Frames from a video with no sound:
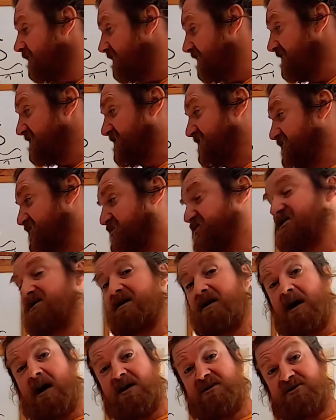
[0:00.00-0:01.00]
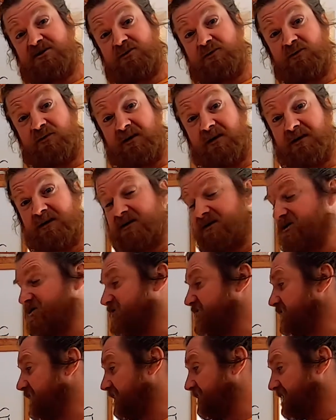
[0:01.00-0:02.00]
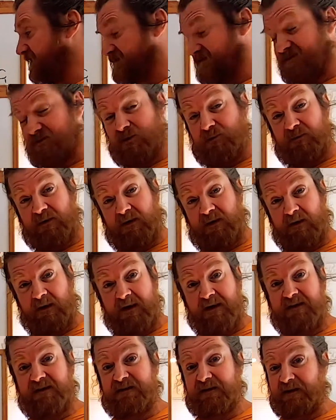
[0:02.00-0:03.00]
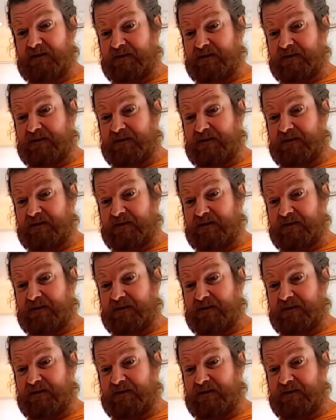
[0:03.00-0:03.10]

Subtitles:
this geological condition of these terminal lakes